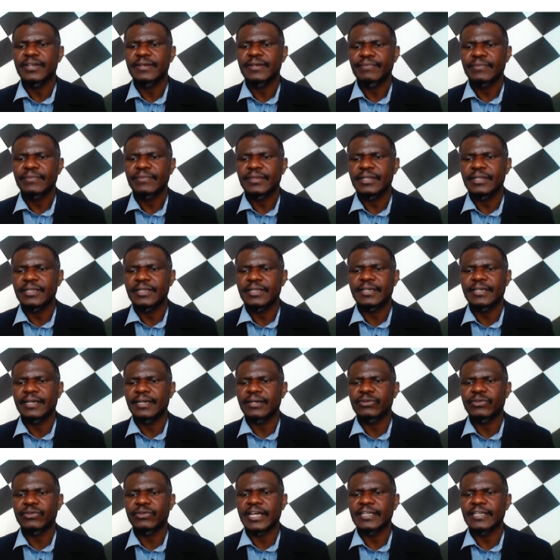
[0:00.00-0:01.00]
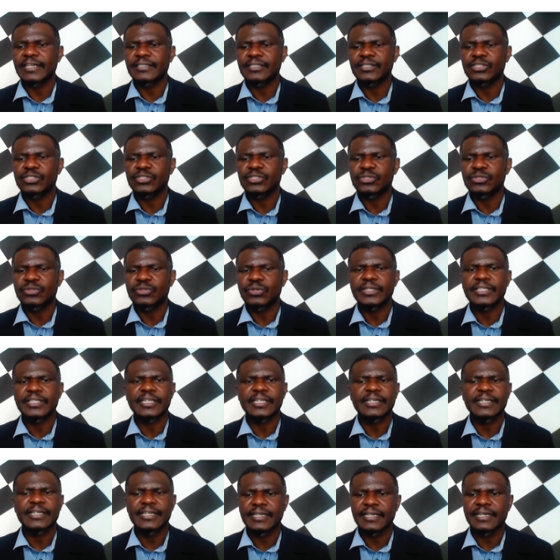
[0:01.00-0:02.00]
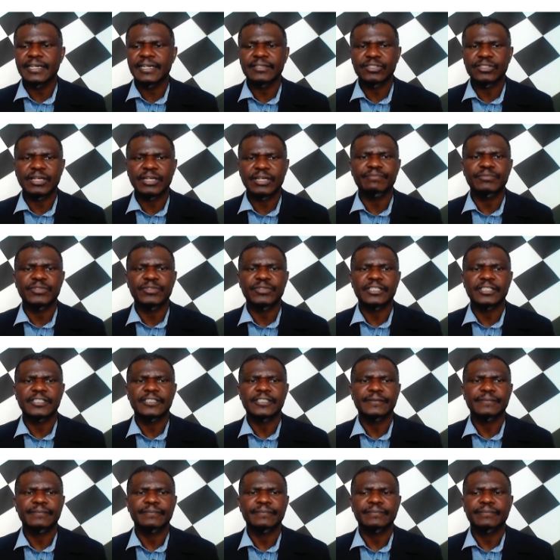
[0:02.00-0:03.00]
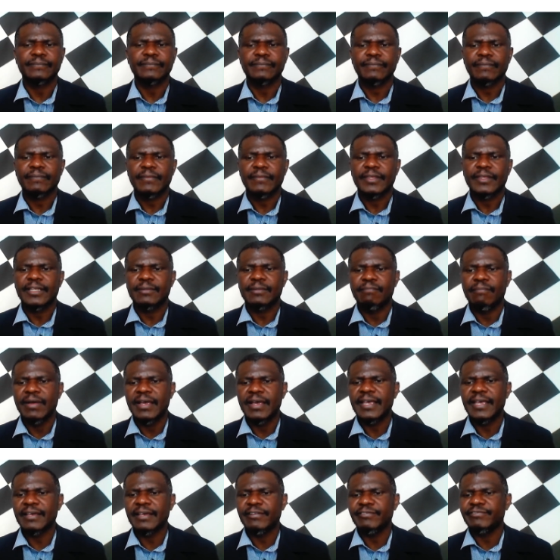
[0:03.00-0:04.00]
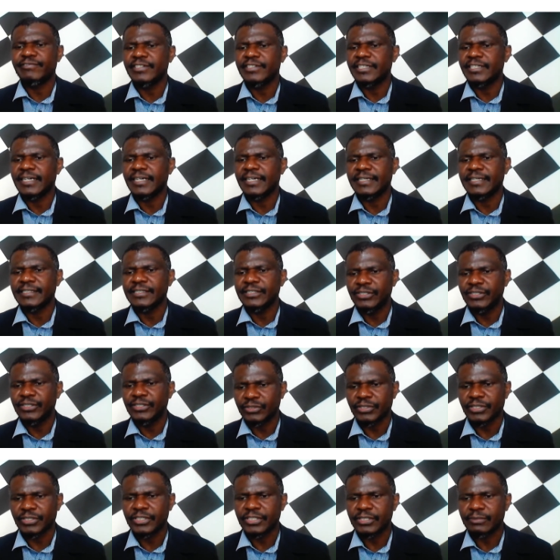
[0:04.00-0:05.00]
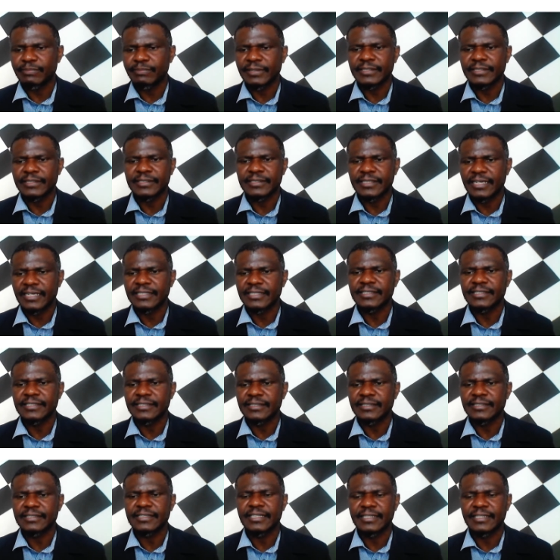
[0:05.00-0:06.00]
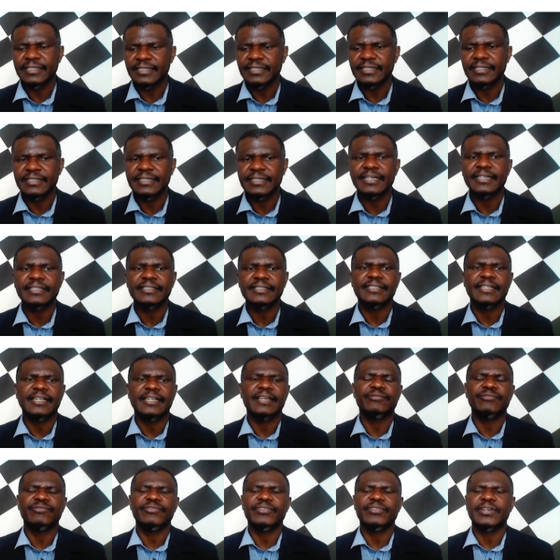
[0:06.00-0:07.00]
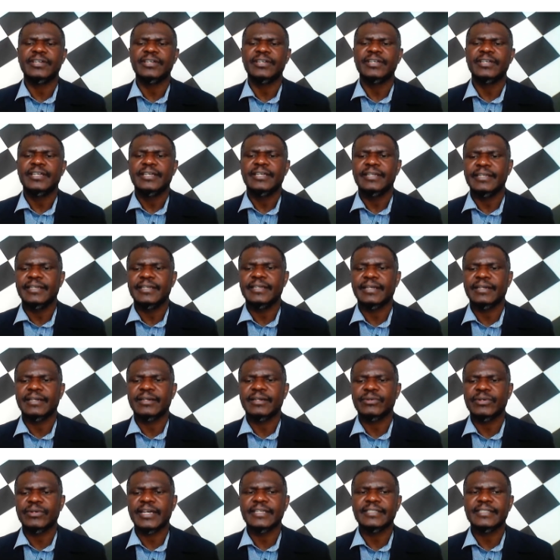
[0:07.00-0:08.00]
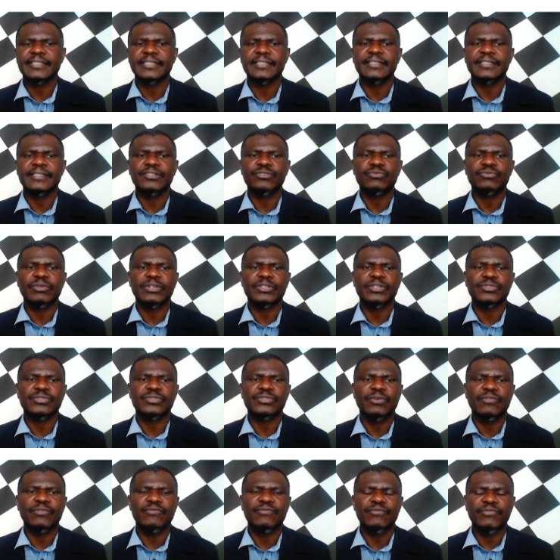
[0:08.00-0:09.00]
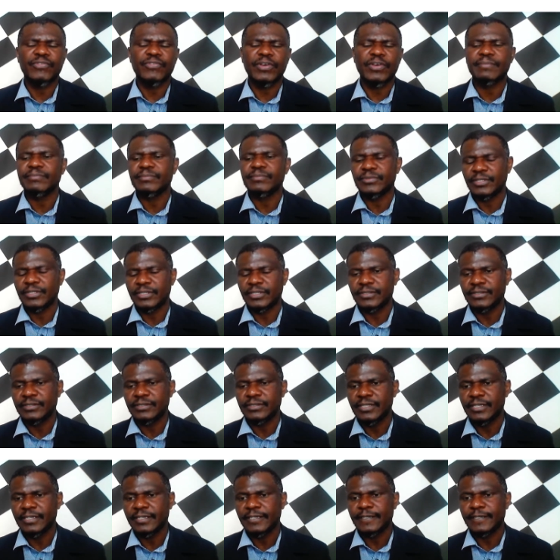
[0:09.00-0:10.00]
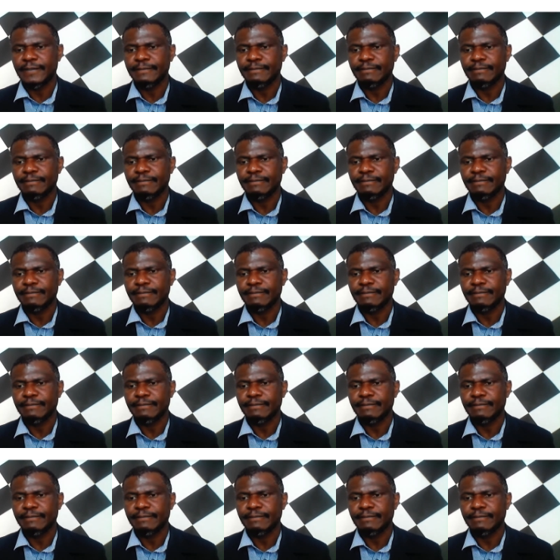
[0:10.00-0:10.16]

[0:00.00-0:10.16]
legal rights. It is not a legal subject. It may have legal interest, but it certainly doesn't have legal rights. And this was confirmed in the